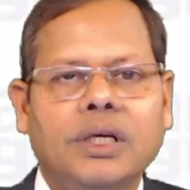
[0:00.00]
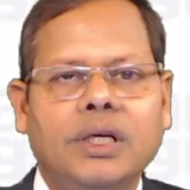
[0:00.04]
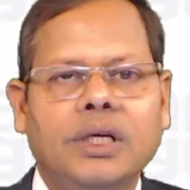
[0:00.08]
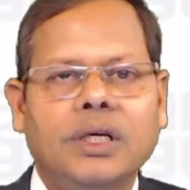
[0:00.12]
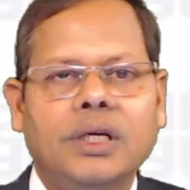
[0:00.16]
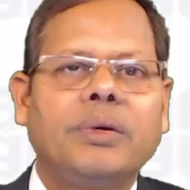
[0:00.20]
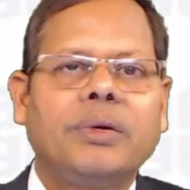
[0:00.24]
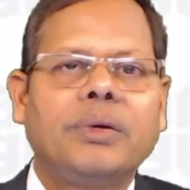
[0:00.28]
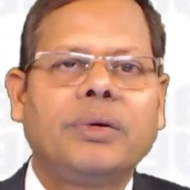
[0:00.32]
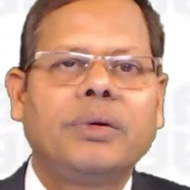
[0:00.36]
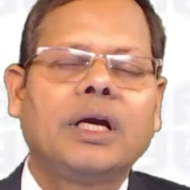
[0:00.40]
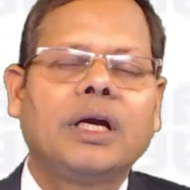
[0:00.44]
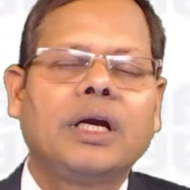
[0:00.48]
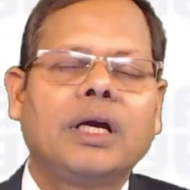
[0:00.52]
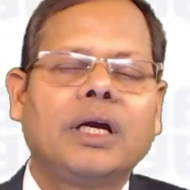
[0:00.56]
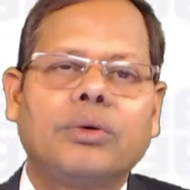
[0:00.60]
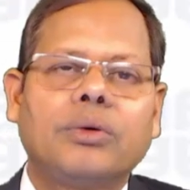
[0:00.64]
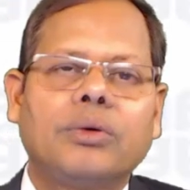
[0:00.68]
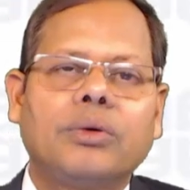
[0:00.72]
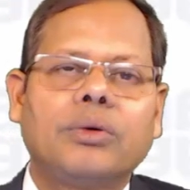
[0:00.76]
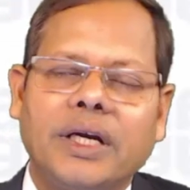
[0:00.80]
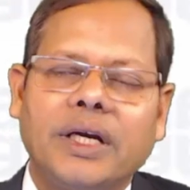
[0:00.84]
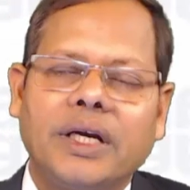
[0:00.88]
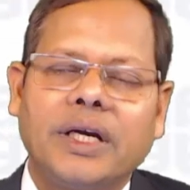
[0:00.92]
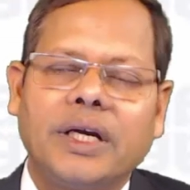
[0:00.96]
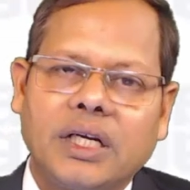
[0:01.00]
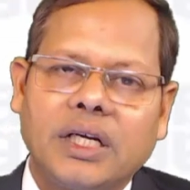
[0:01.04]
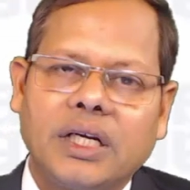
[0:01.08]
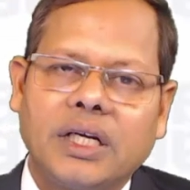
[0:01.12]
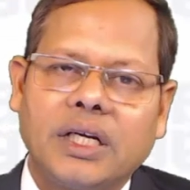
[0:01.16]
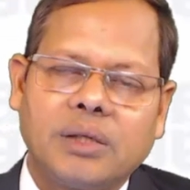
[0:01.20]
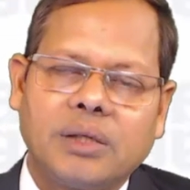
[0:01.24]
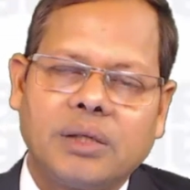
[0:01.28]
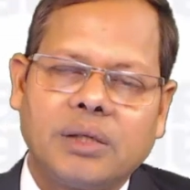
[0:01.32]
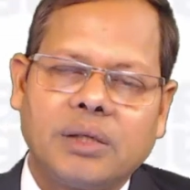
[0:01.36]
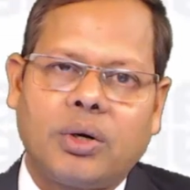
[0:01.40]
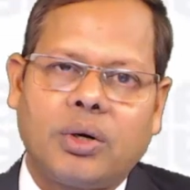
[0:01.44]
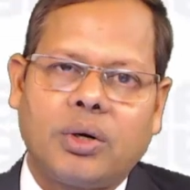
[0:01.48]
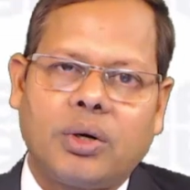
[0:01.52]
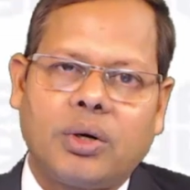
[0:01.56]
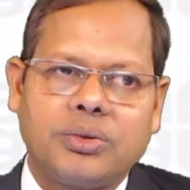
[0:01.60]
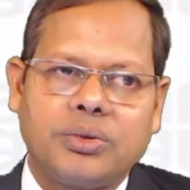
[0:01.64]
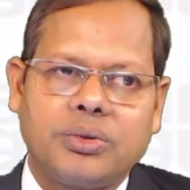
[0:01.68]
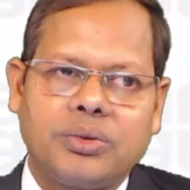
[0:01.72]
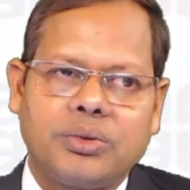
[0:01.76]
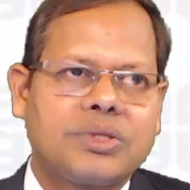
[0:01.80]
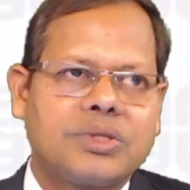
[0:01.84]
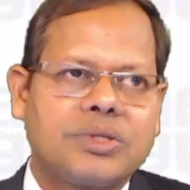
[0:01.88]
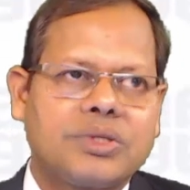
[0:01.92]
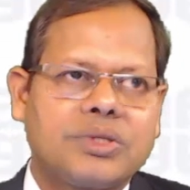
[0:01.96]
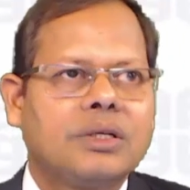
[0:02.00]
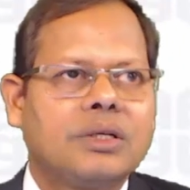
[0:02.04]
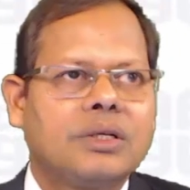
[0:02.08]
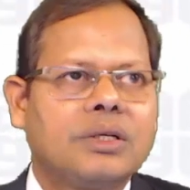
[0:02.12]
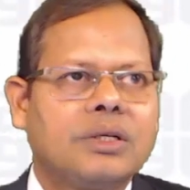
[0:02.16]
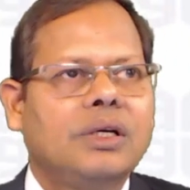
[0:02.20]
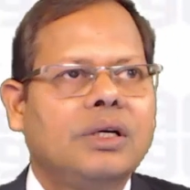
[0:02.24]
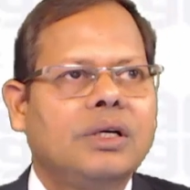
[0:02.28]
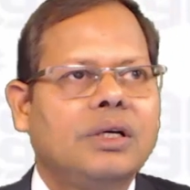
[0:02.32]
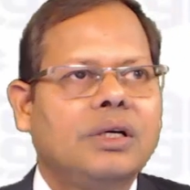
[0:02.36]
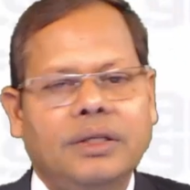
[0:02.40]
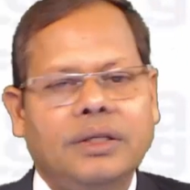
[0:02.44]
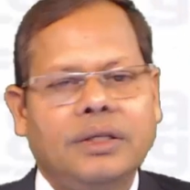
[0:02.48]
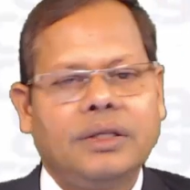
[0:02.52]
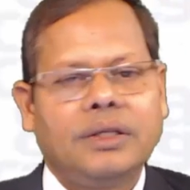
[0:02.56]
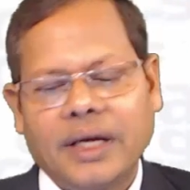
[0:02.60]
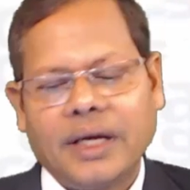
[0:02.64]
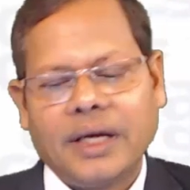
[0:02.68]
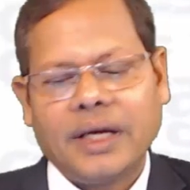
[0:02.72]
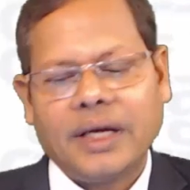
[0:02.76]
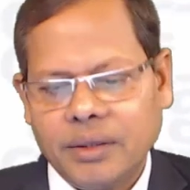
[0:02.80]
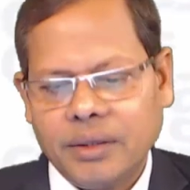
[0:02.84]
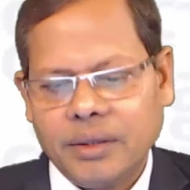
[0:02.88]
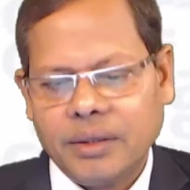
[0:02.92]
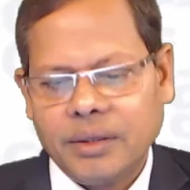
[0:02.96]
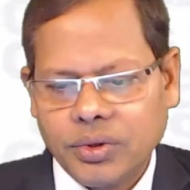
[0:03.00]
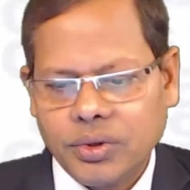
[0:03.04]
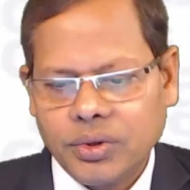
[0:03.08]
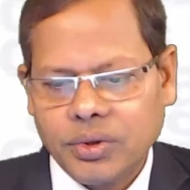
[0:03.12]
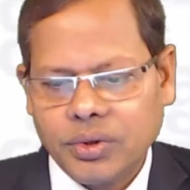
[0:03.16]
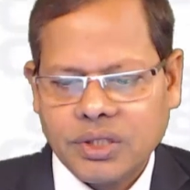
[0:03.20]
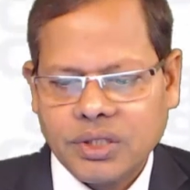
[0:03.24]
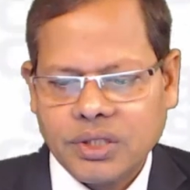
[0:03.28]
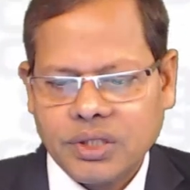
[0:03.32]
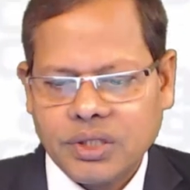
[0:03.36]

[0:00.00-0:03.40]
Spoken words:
bringing out the agricultural produce, that again put.